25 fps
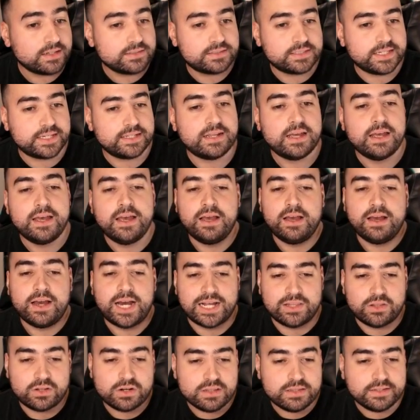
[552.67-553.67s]
I said,
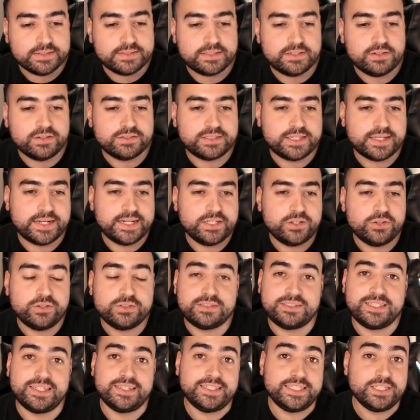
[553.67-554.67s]
a lot of this here is gonna
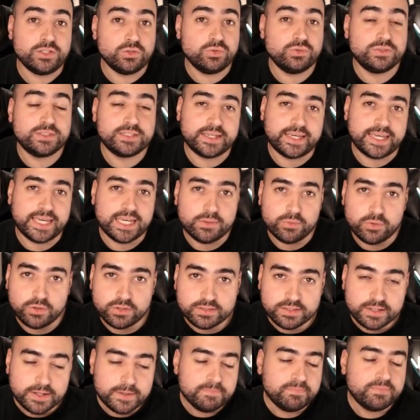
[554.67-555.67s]
use the yield
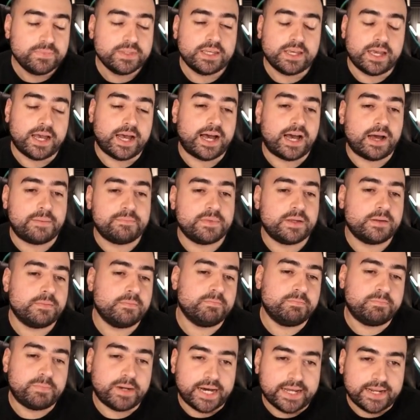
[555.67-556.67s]
keyword, um,
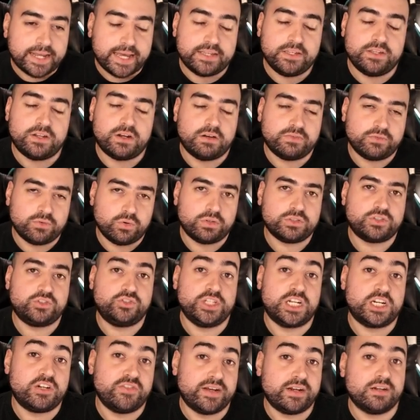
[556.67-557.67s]
but, and you know, of course,
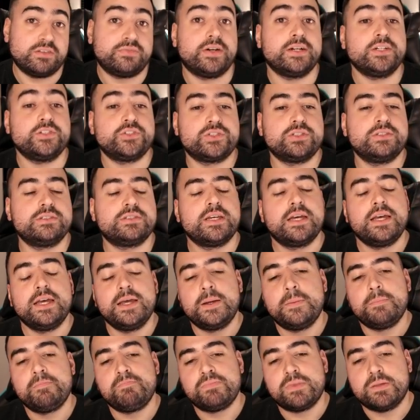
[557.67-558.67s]
generator functions,
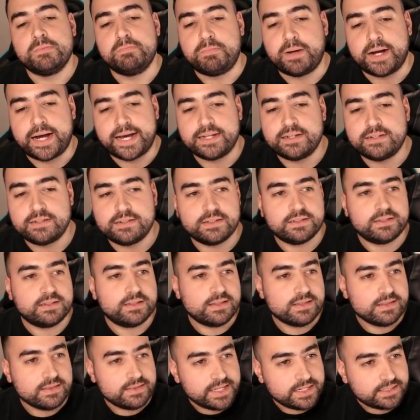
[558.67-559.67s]
but
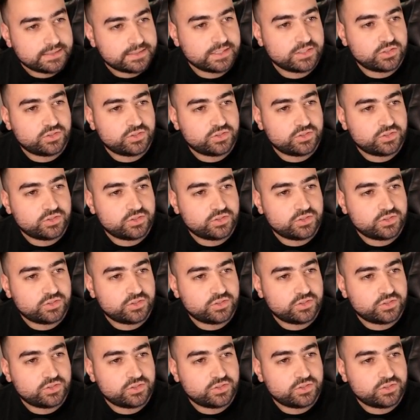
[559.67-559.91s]
this